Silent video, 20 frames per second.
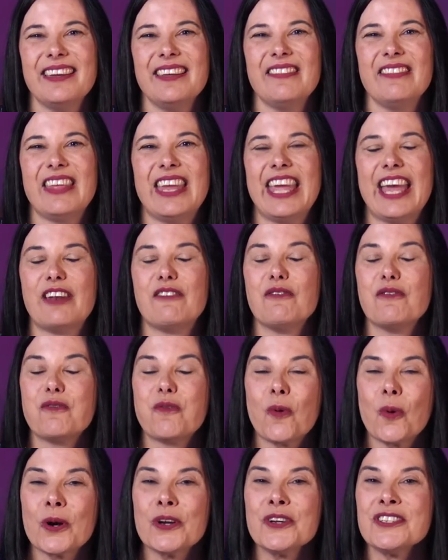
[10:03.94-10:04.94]
They had
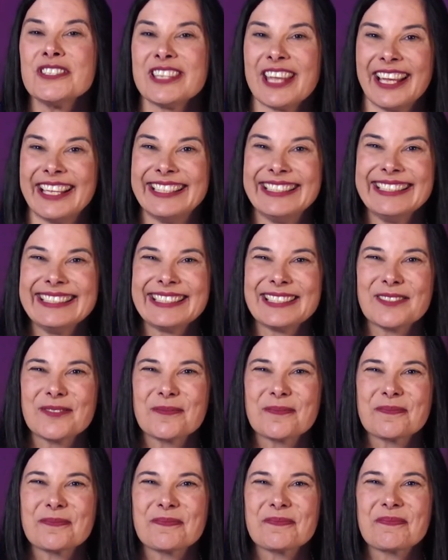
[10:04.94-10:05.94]
four sons.
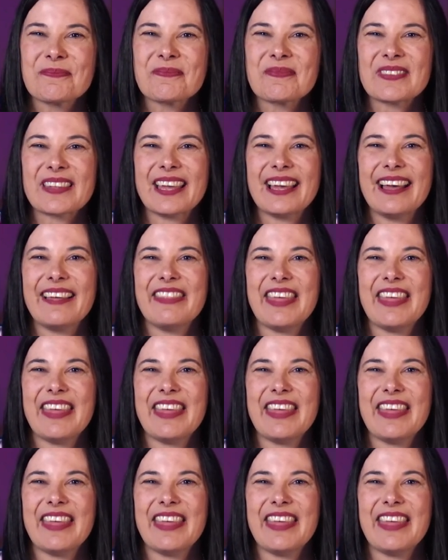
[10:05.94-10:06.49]
Uh,